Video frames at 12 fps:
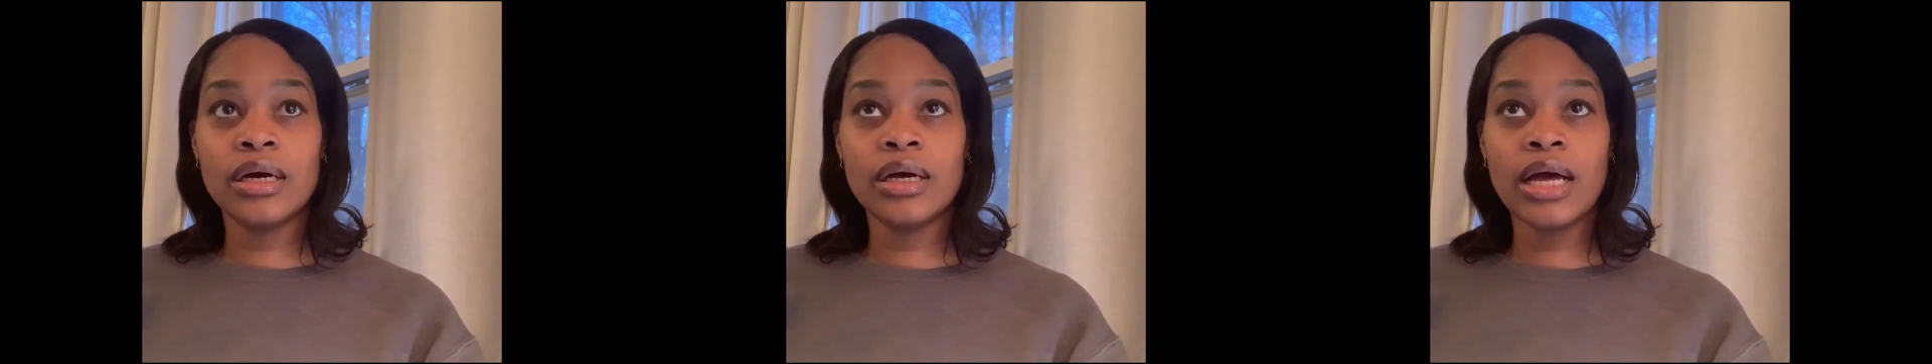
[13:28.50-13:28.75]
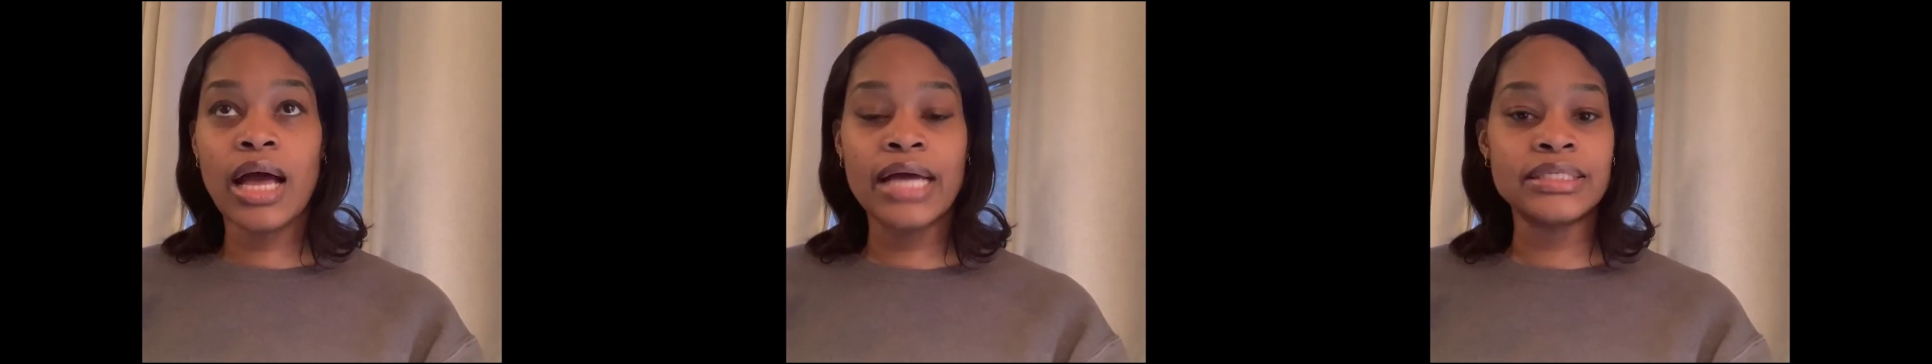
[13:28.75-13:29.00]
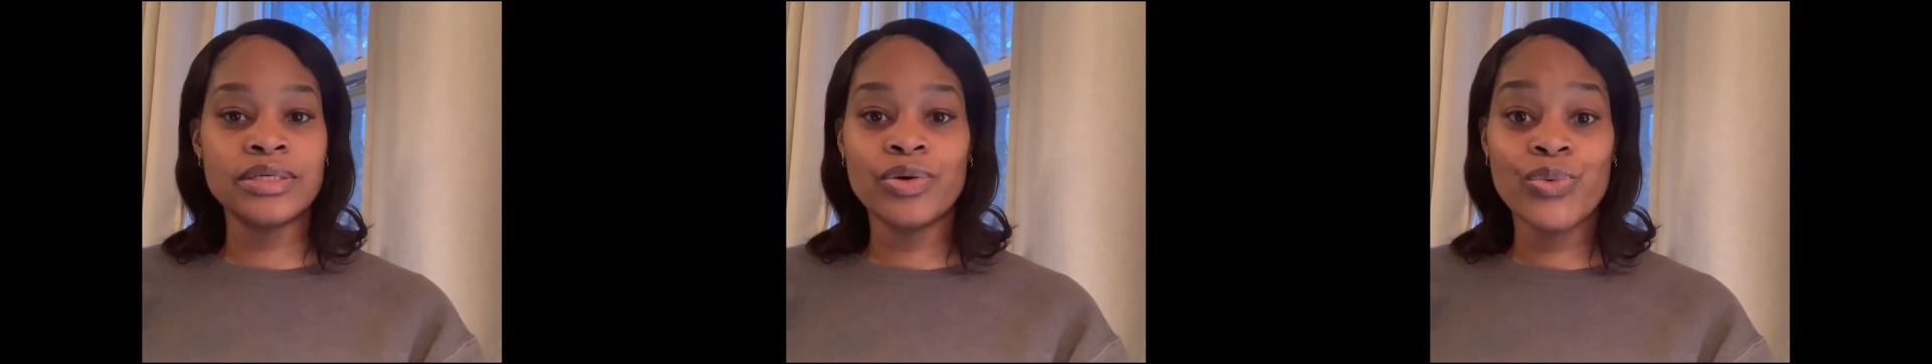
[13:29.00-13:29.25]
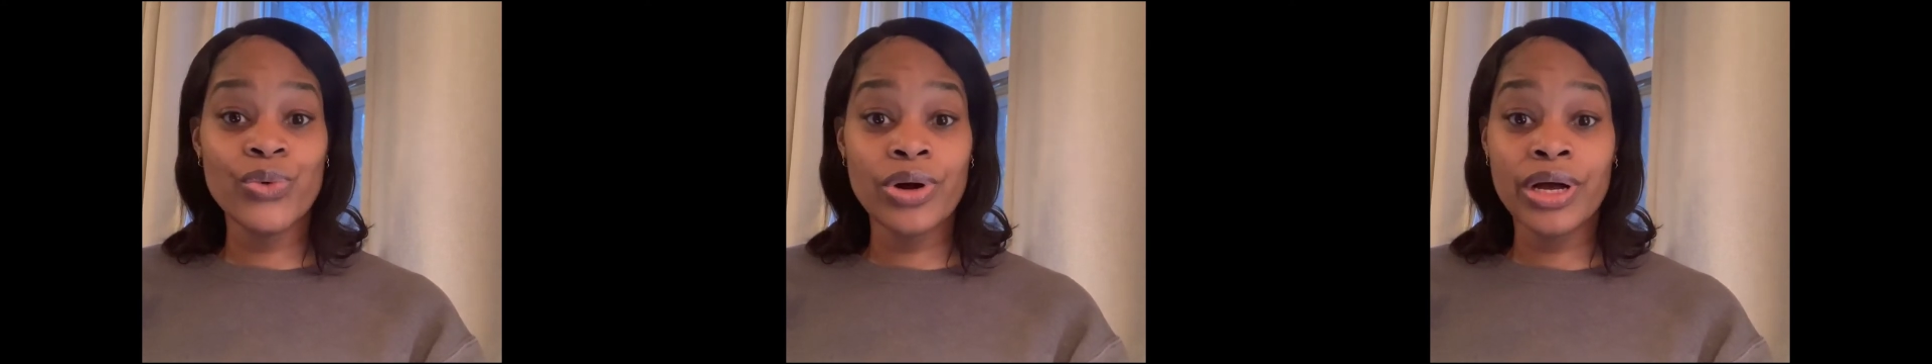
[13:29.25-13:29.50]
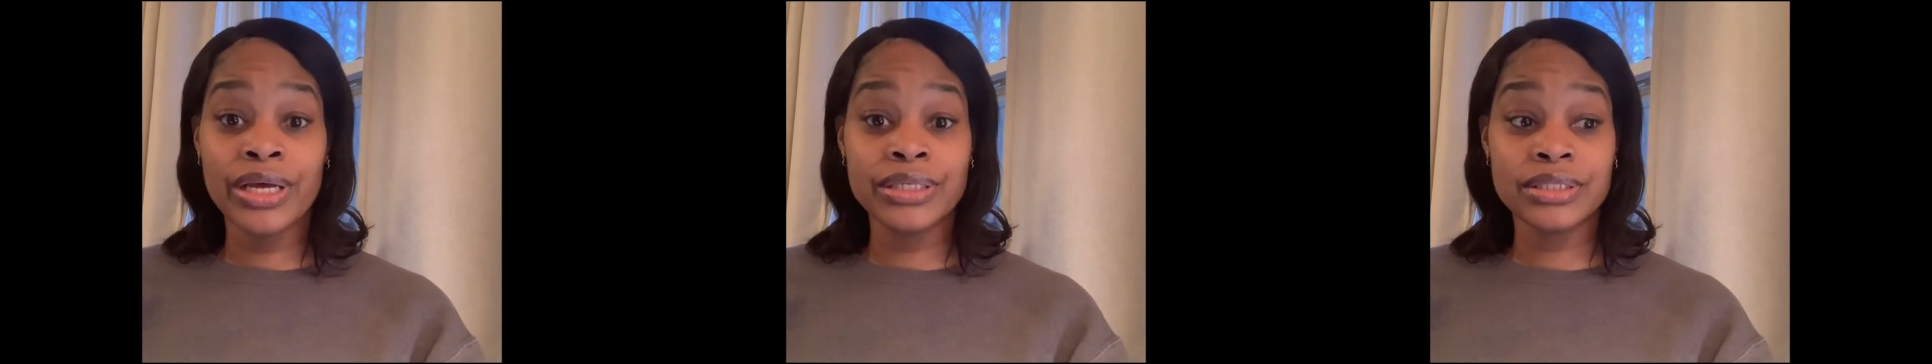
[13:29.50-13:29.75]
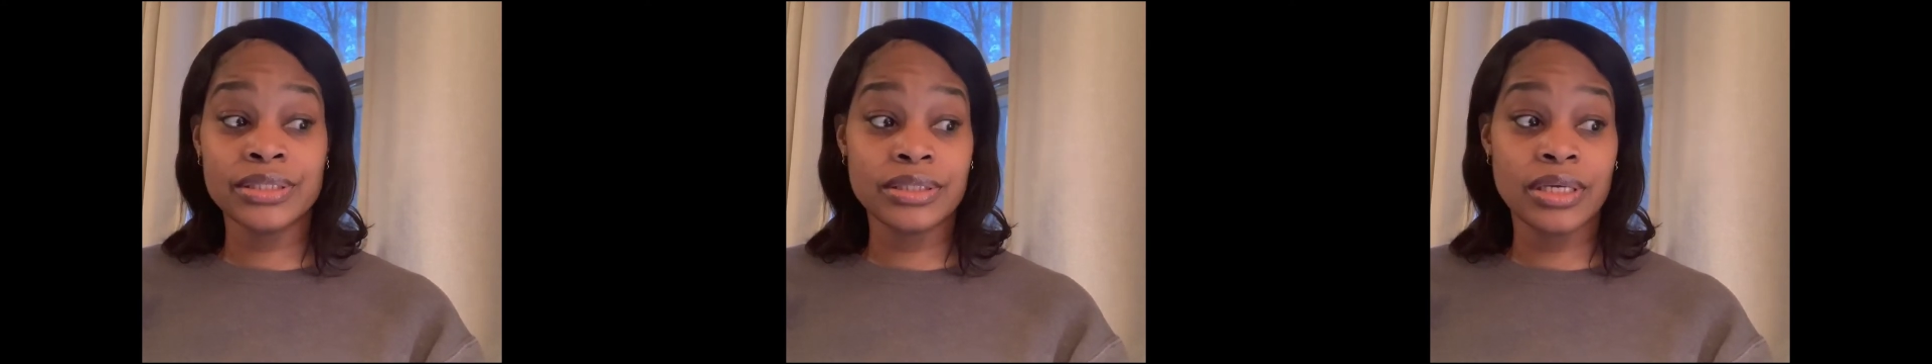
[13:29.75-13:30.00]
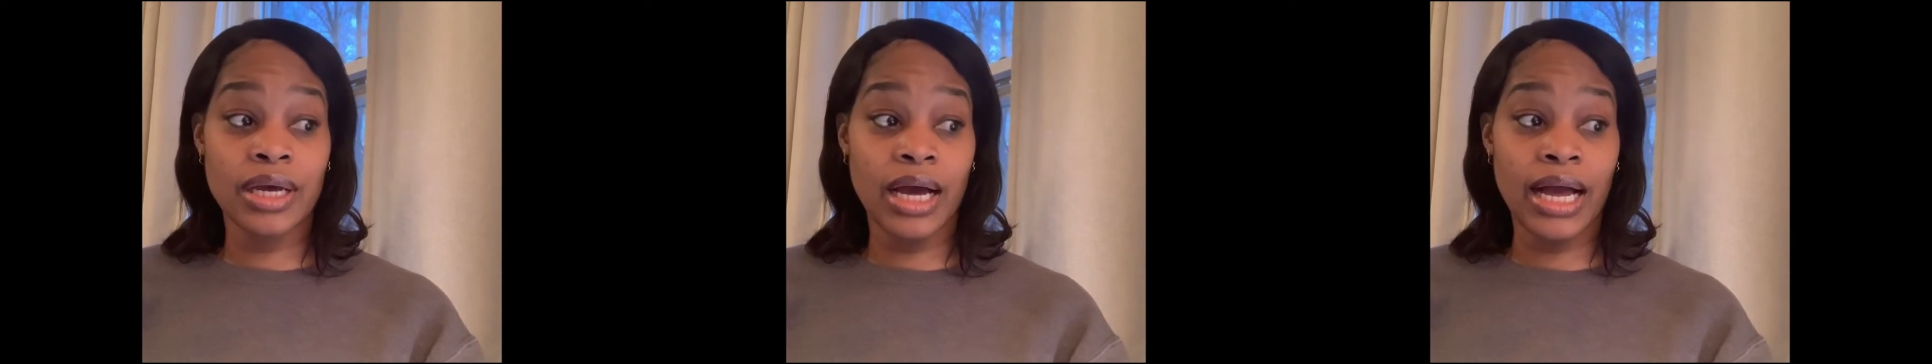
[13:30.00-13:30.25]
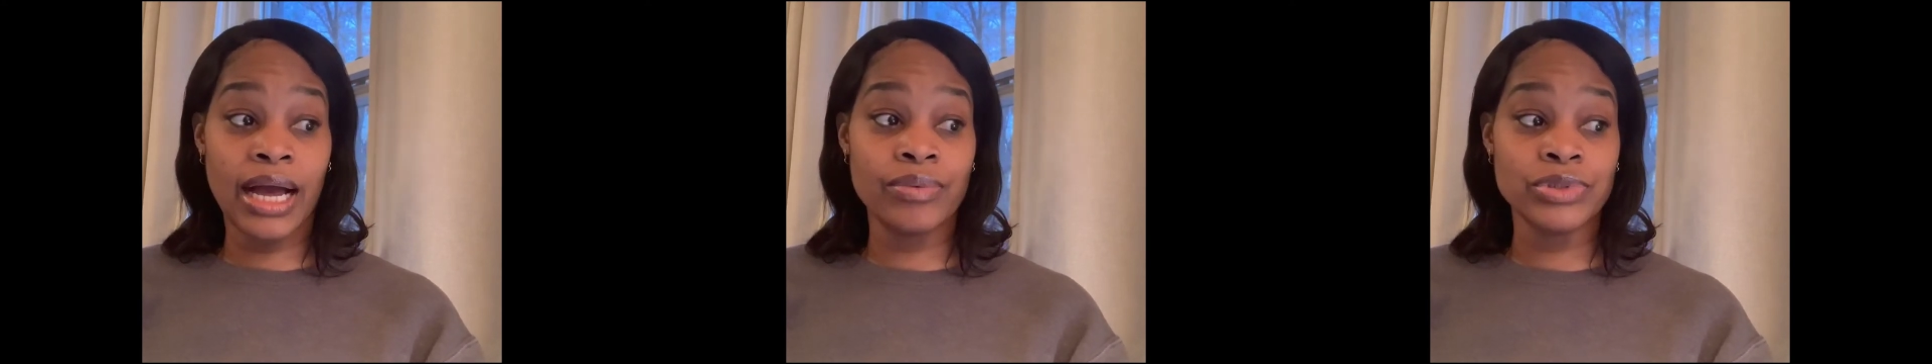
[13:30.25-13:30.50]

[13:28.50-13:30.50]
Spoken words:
I